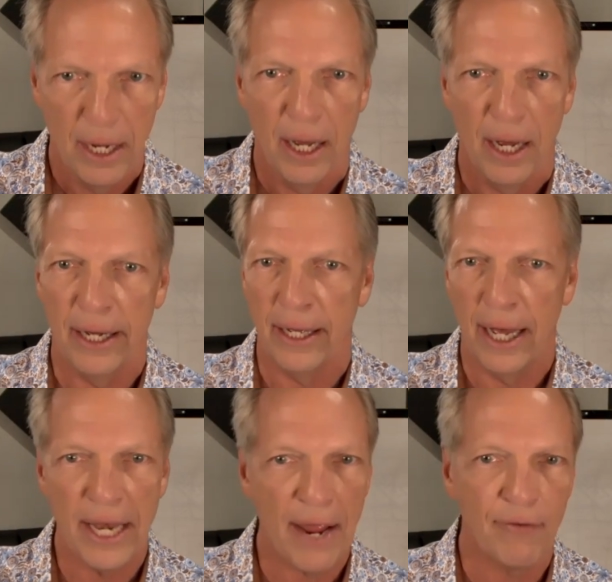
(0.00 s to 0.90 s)
a, a
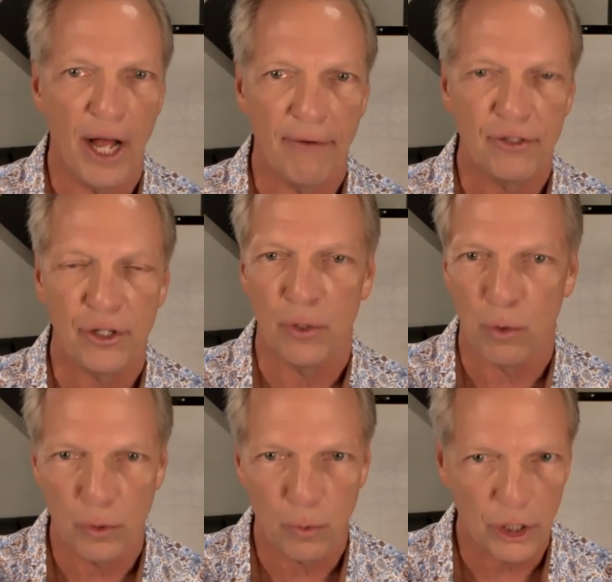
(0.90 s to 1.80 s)
naval officer in
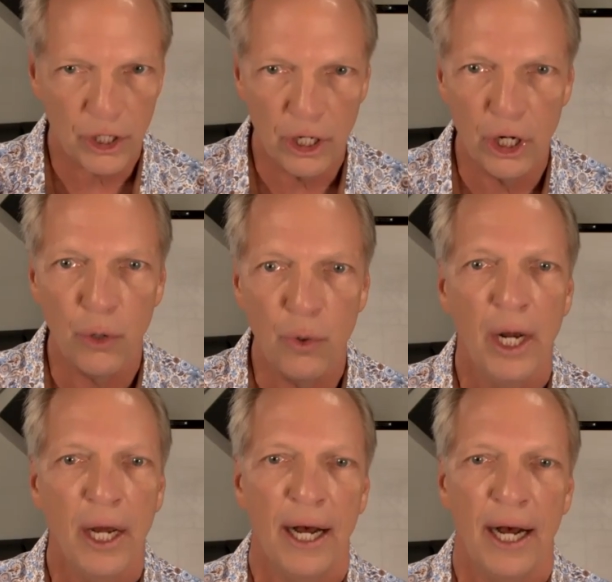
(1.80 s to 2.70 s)
World War Two.
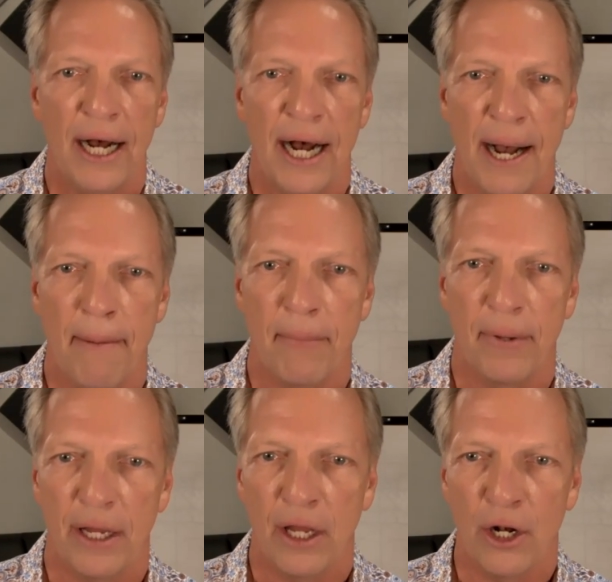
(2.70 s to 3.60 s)
Um,
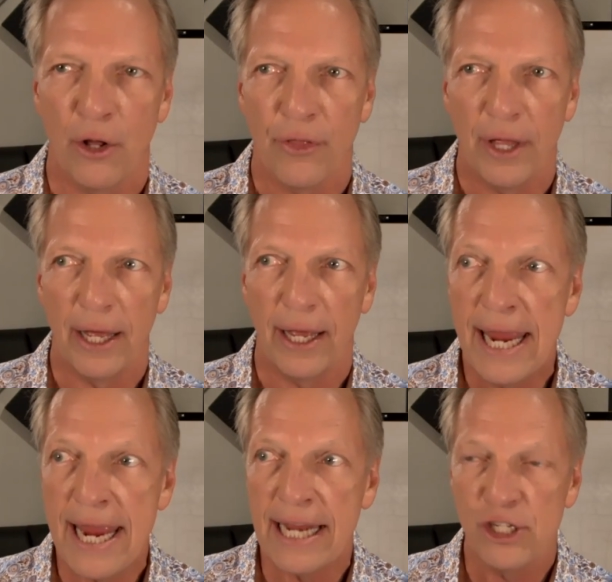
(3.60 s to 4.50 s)
you know,
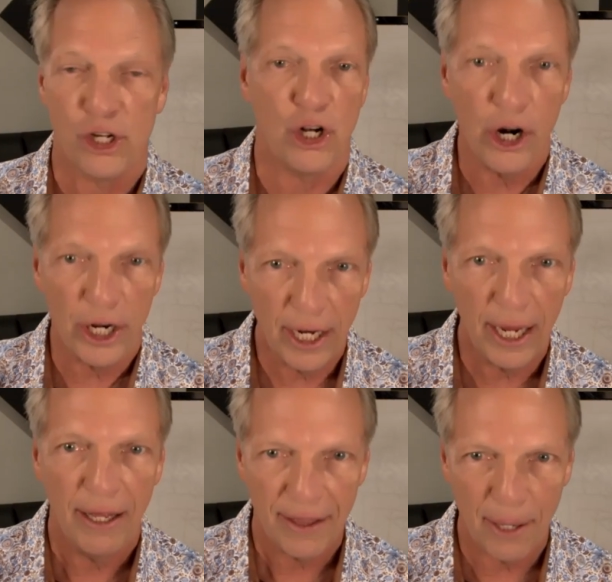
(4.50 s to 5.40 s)
he started
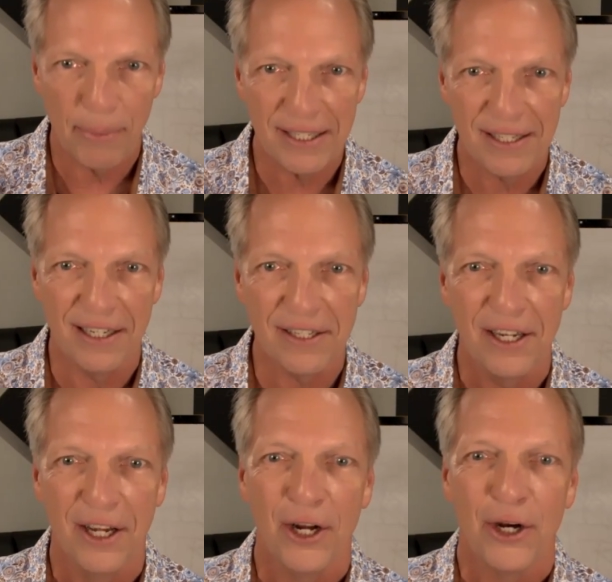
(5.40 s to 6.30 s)
the business.
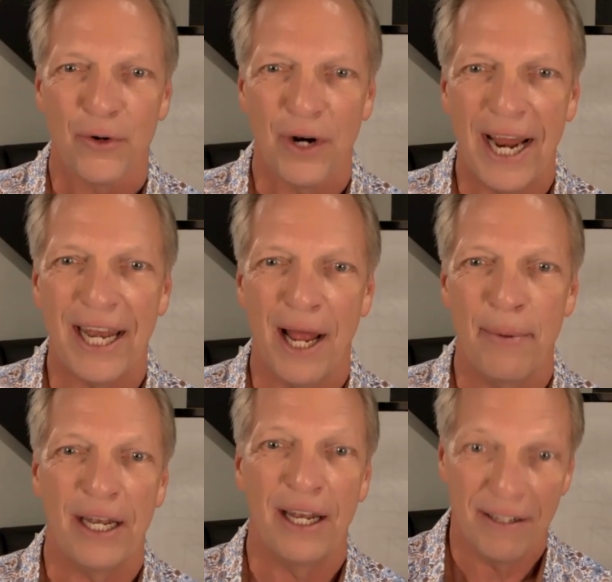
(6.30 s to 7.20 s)
Right. I
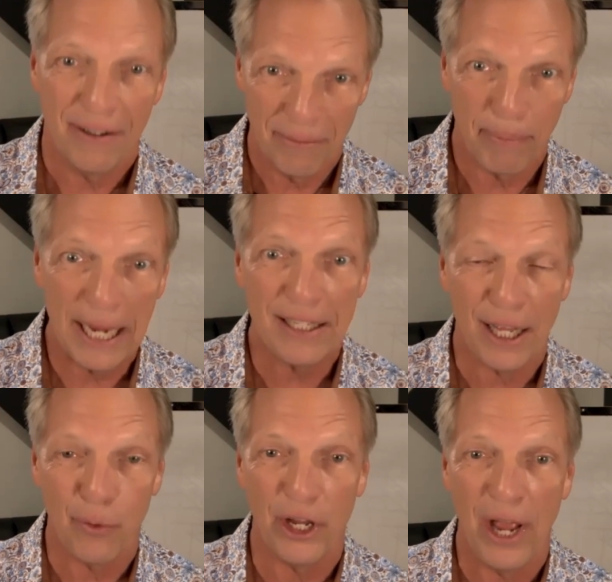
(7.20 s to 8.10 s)
mean, basically
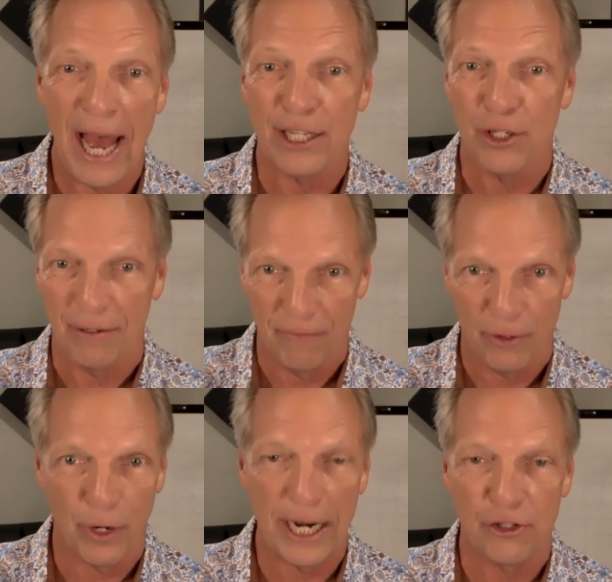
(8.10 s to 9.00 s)
what you had is
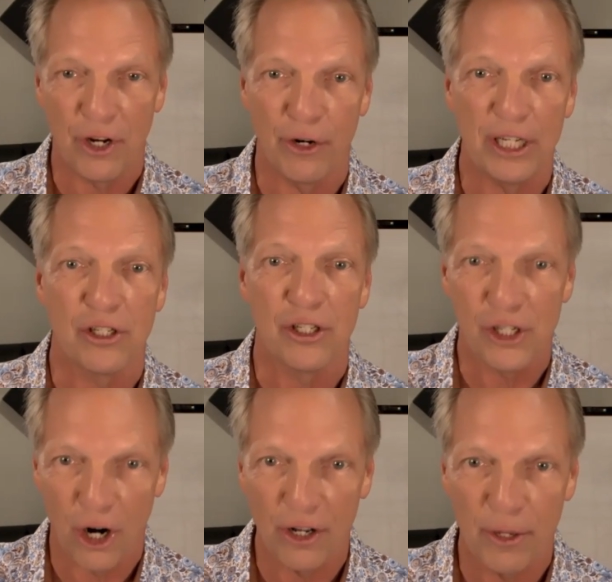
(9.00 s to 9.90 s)
greatest generation
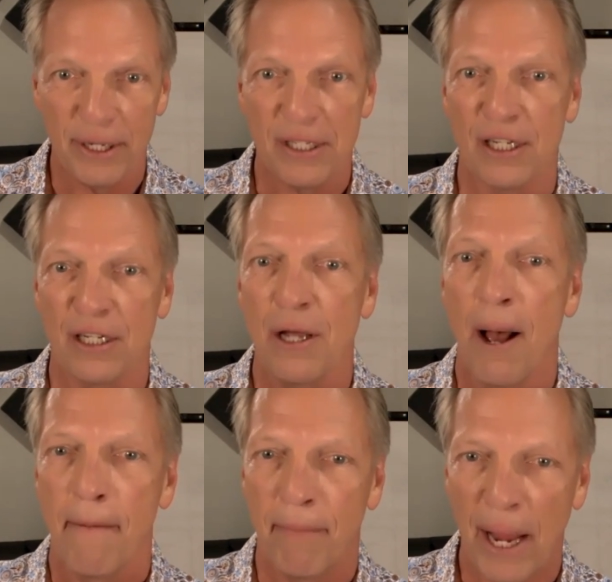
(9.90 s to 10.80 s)
started the business,
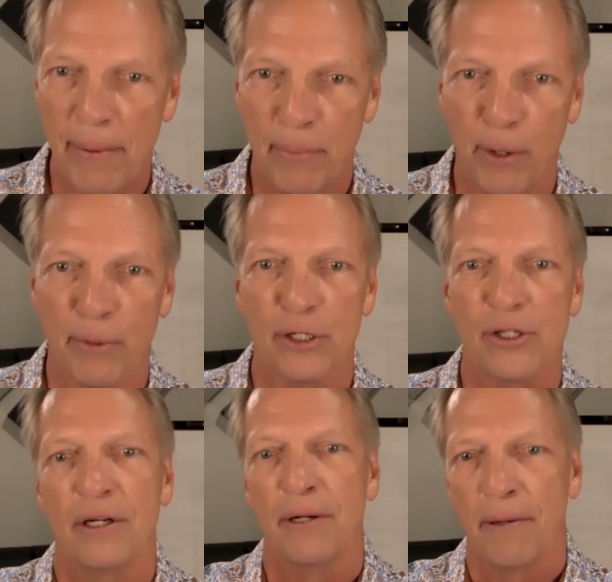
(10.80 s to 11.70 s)
baby
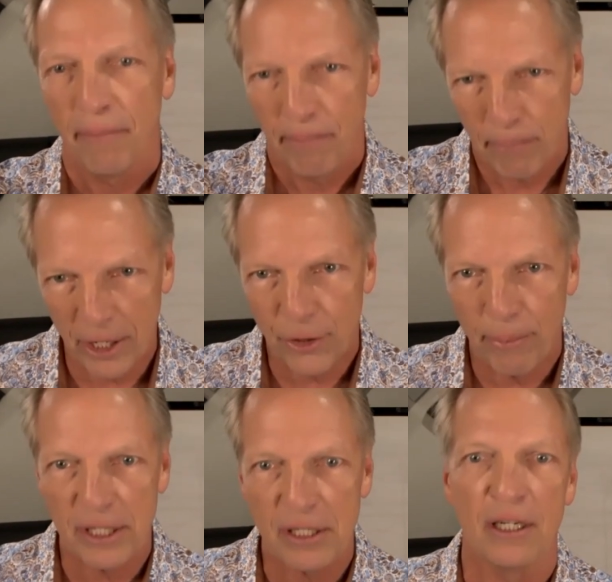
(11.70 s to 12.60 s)
boomers built the
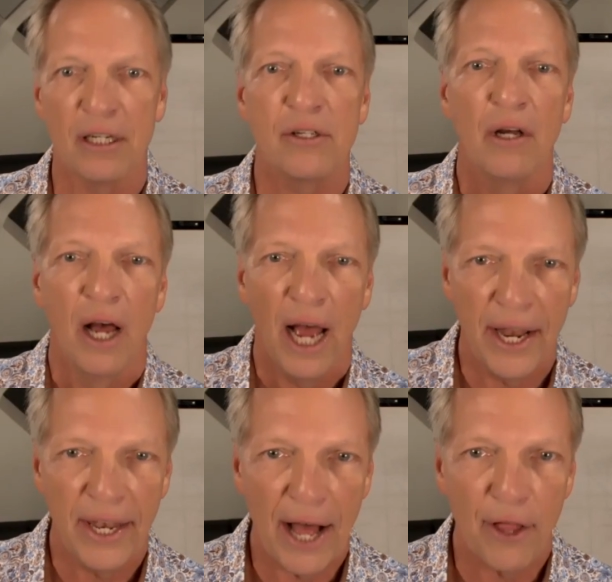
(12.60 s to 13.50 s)
business,
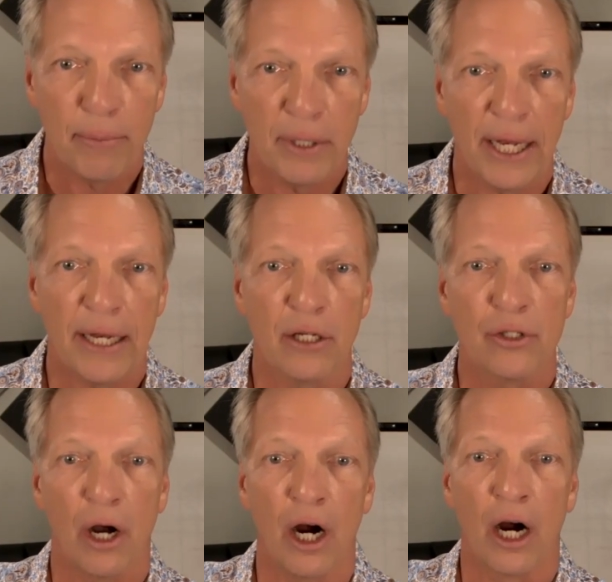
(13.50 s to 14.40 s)
and now the millennials
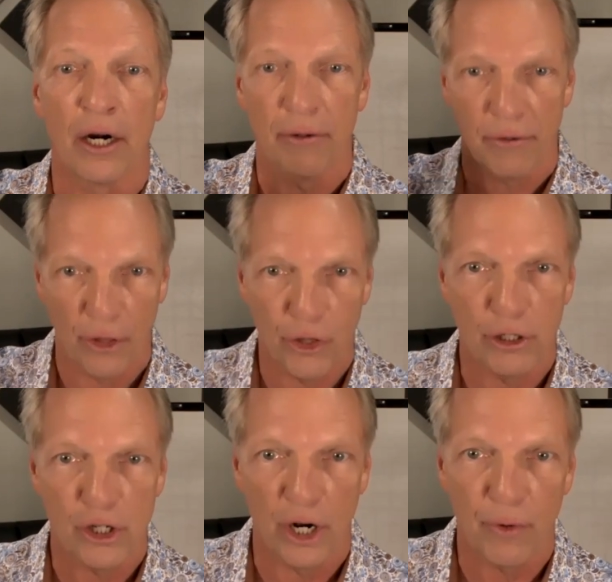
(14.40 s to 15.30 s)
are the third
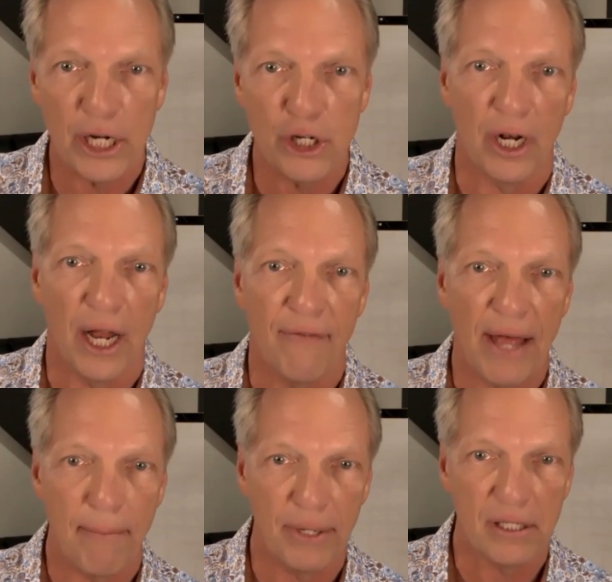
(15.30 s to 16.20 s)
generation of
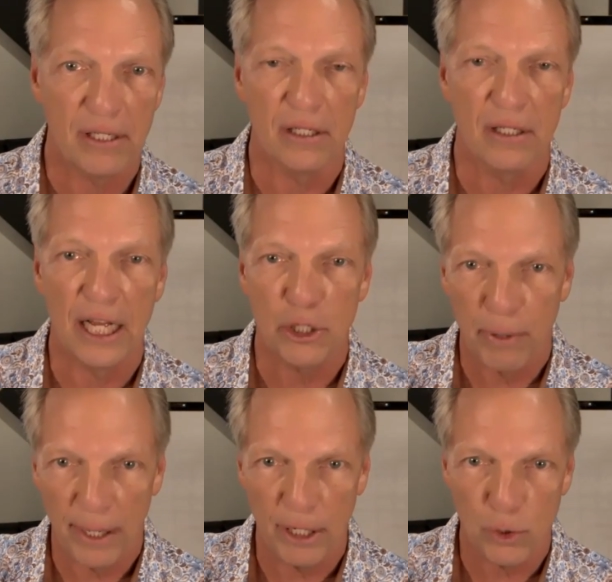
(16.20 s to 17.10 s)
that business. And that's
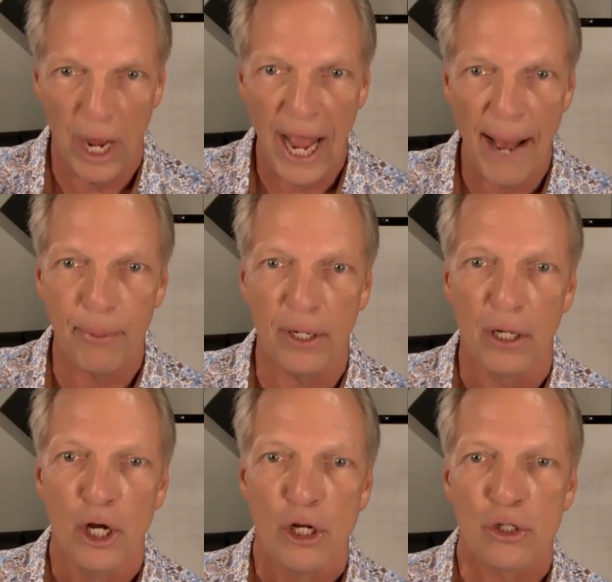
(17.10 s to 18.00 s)
pretty much what happened.
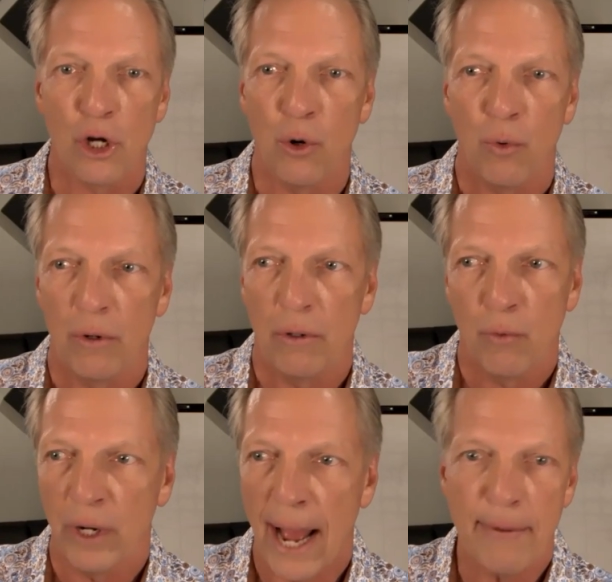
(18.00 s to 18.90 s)
So
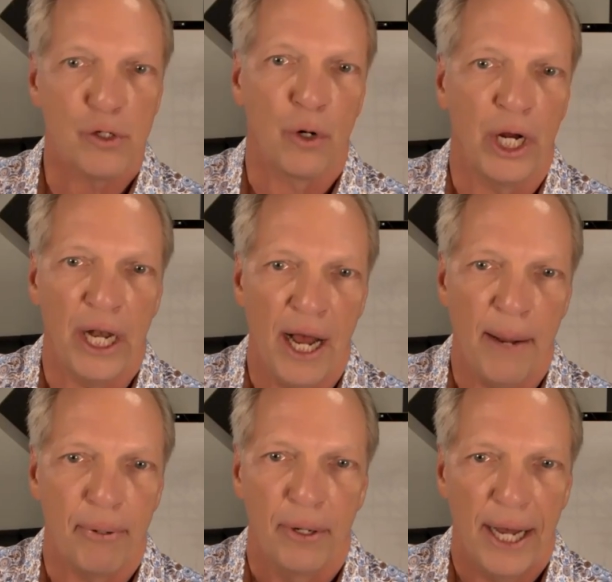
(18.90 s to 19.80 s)
when I was growing
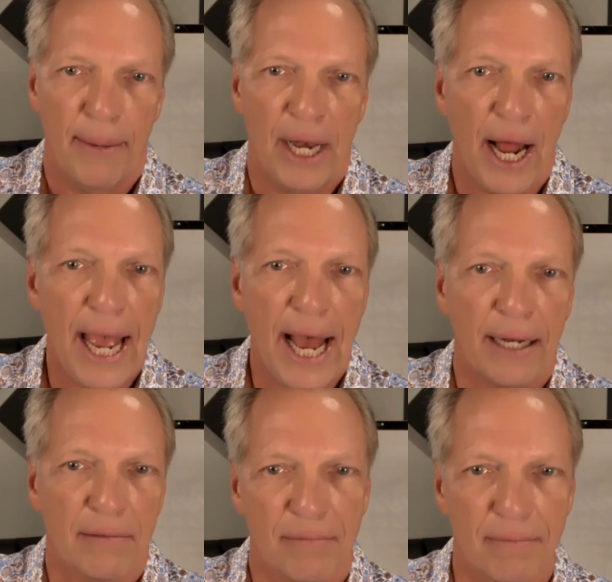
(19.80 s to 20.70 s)
up, I mean, I
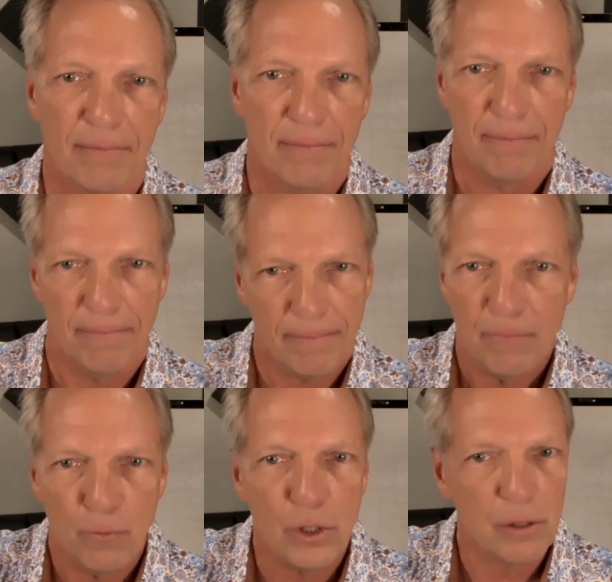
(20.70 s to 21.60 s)
had
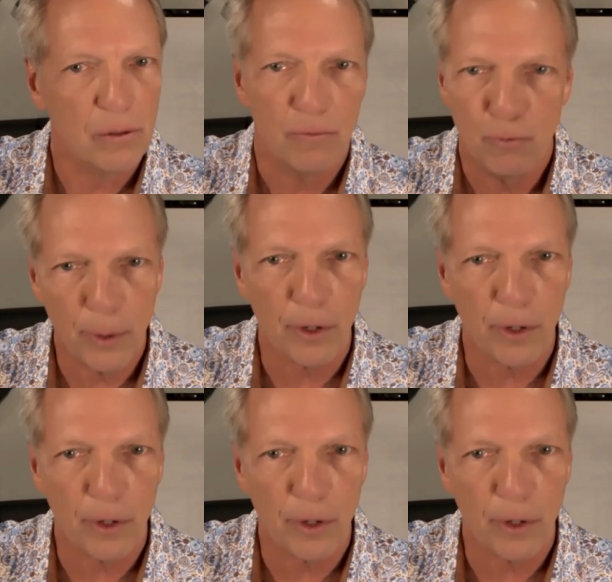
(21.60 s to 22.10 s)
was we were